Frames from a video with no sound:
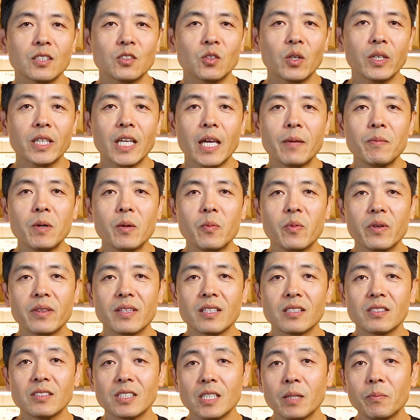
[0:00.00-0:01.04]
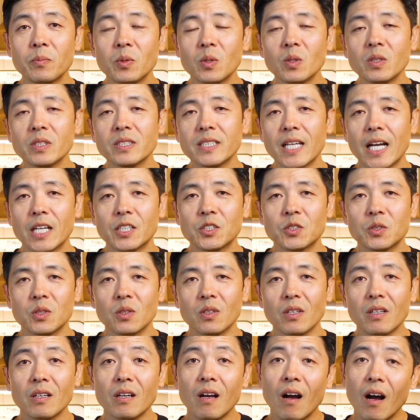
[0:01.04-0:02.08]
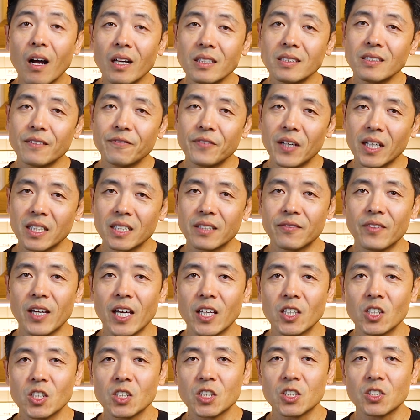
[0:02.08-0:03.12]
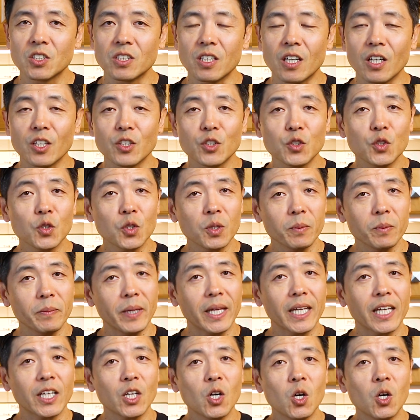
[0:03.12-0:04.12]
So I came up with this simple, natural, cost-effective energy gel you can make at